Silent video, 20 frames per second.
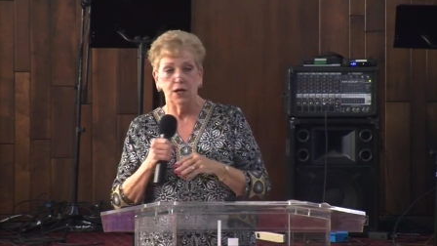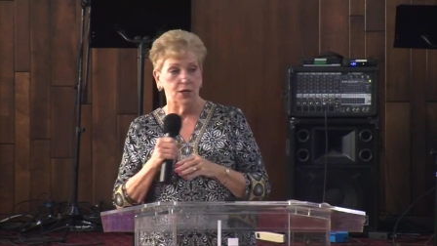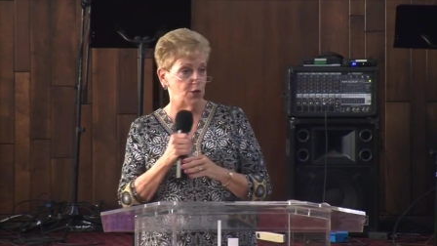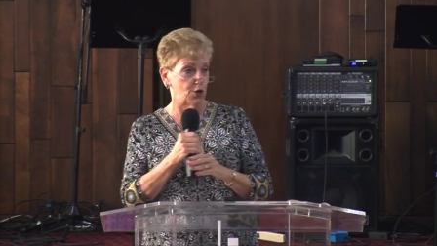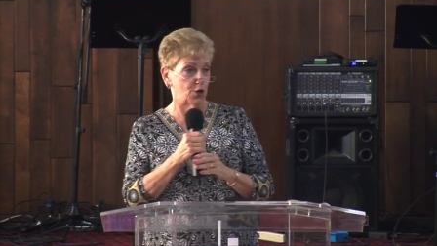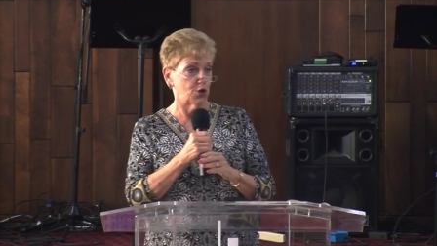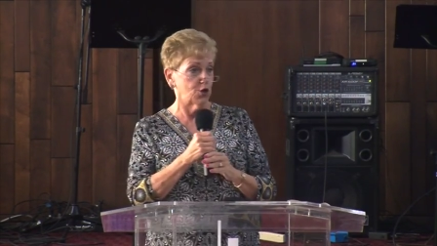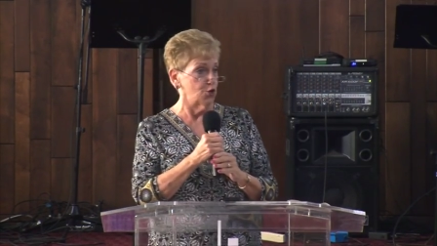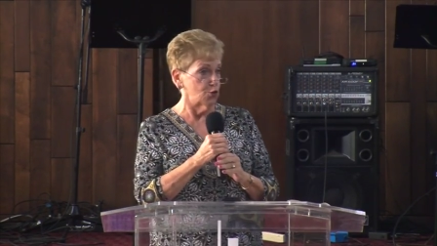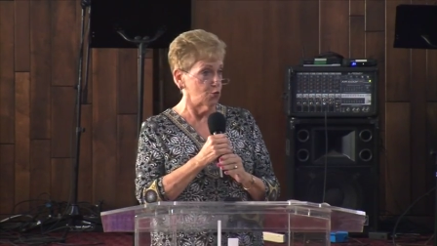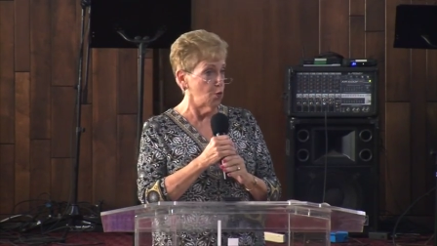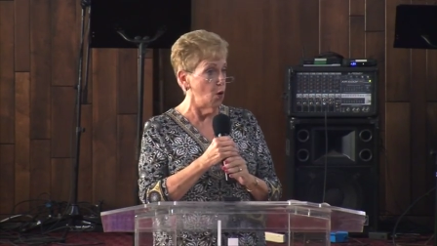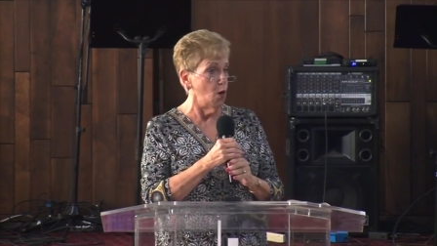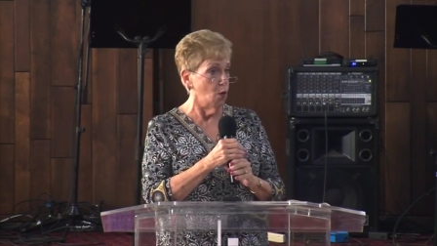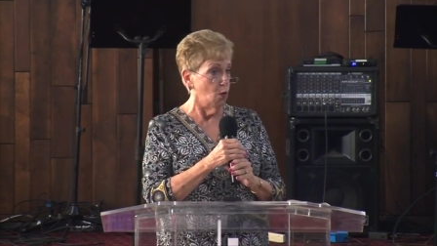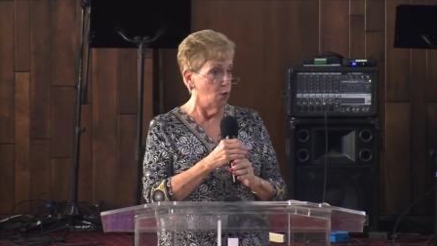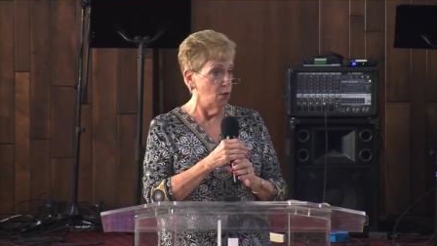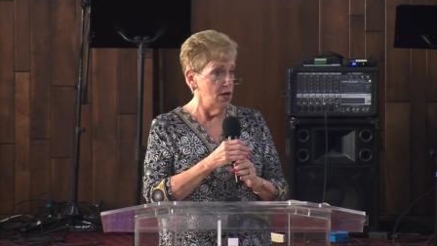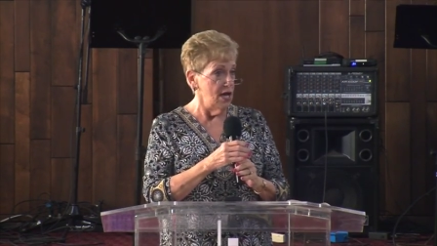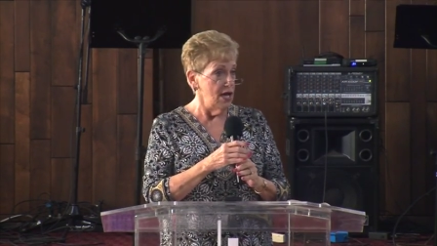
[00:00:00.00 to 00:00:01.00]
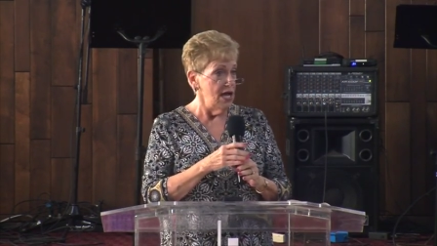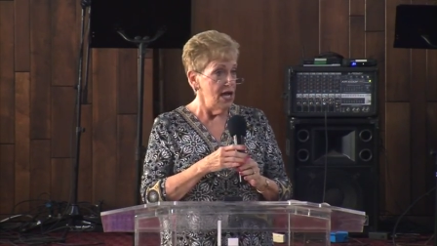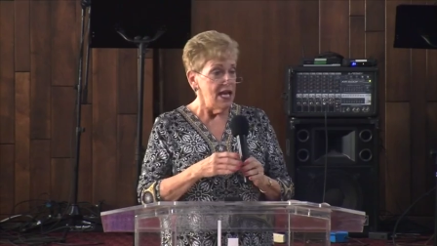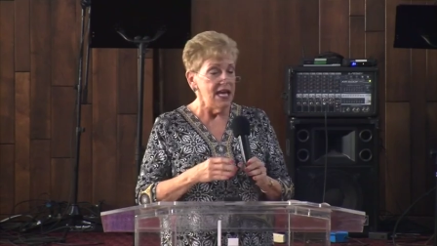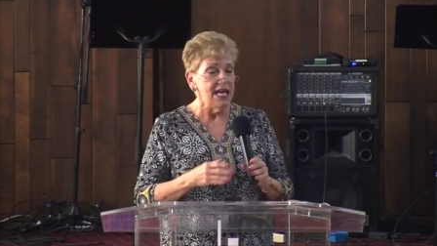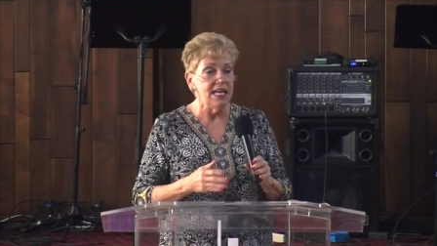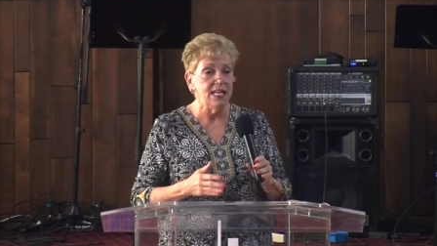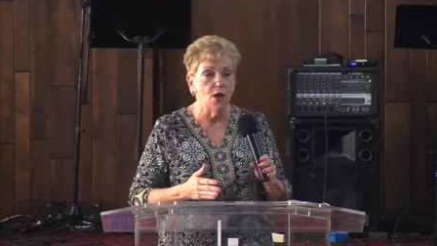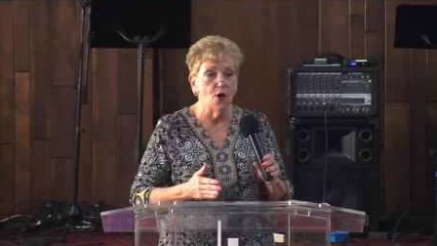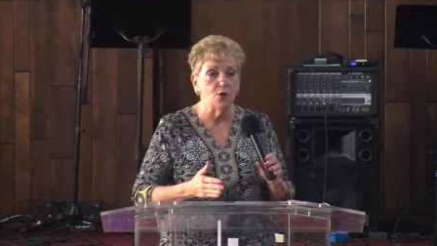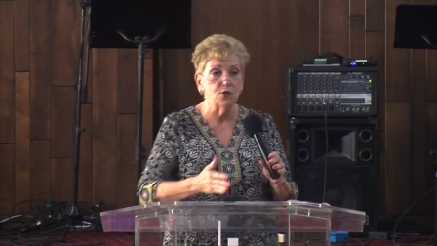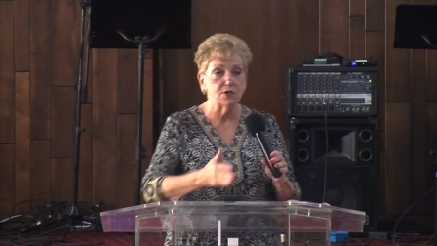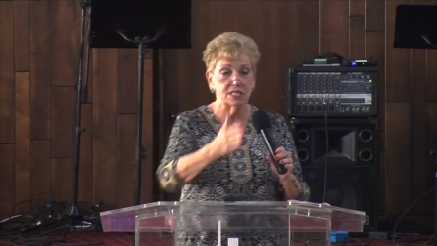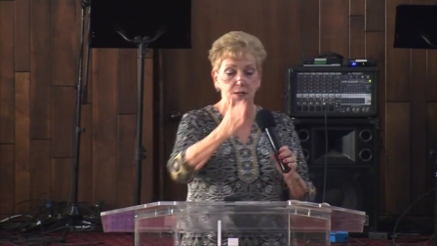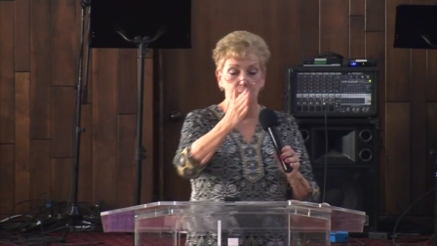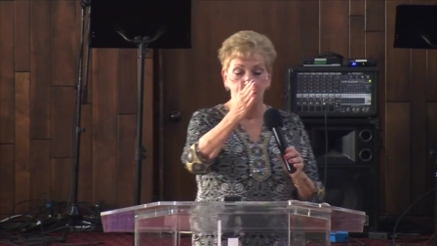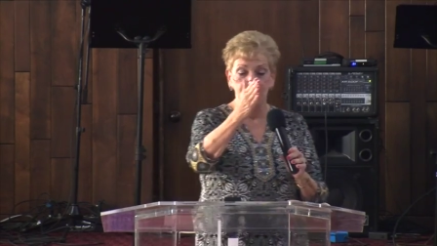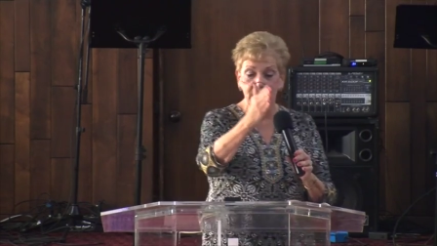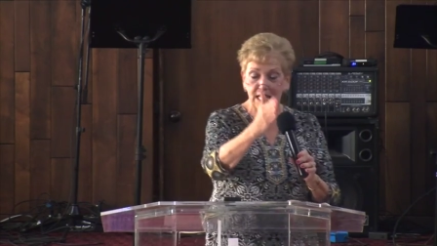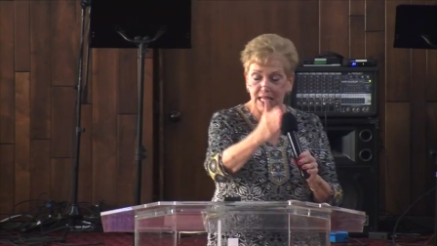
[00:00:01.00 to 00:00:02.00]
under control. He knows
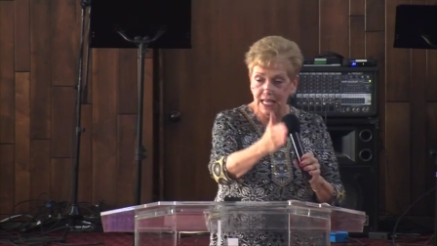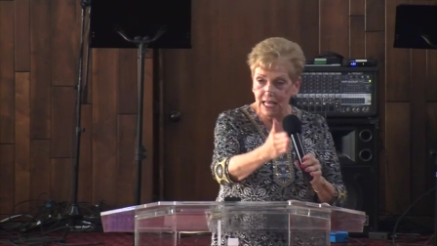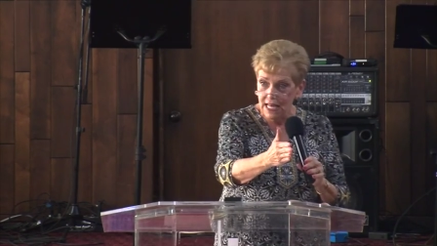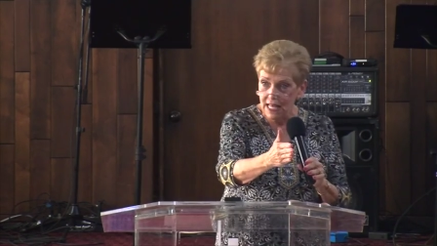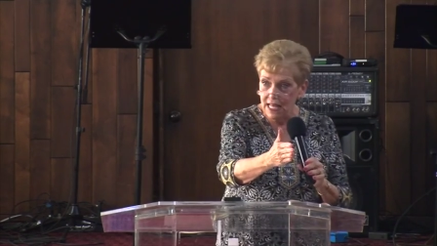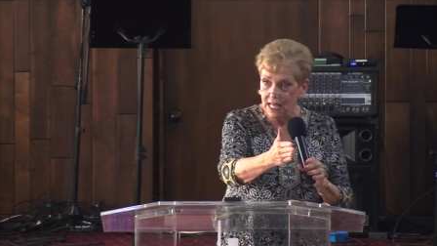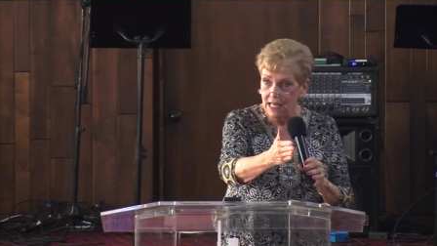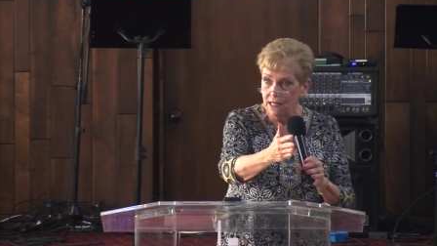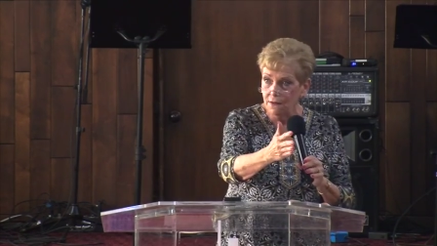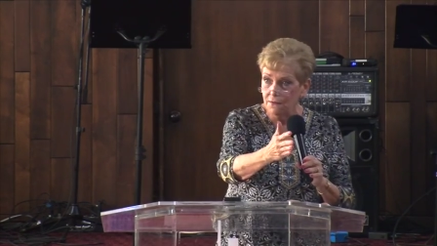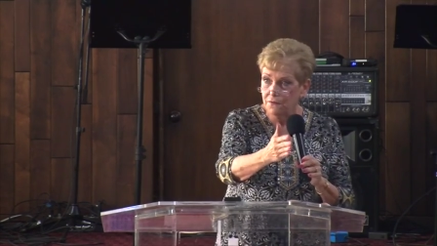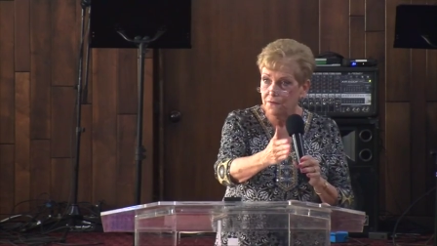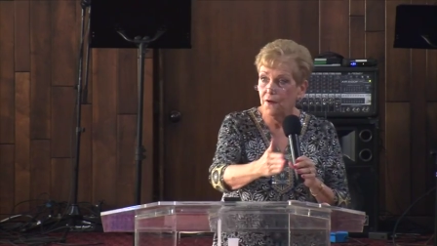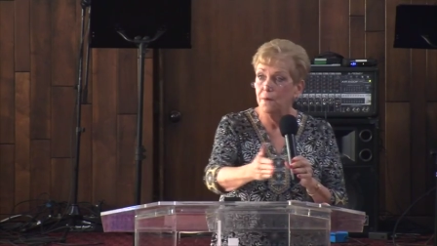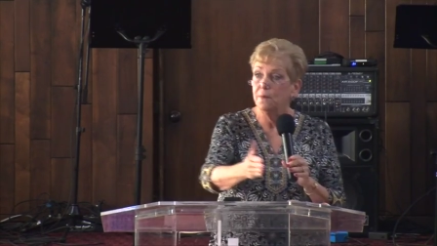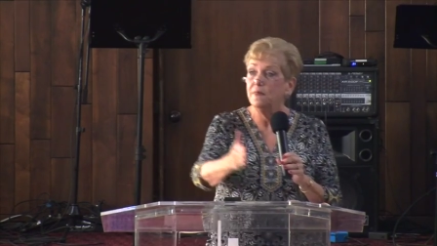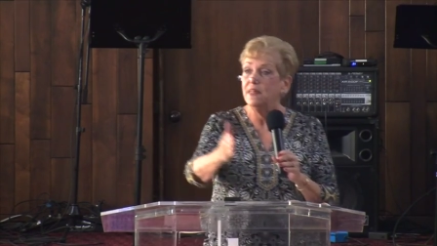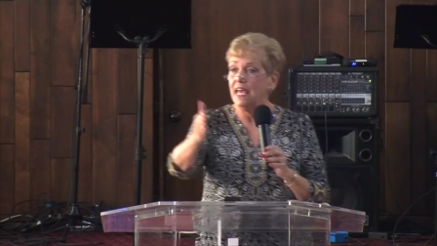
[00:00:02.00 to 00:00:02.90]
the beginning from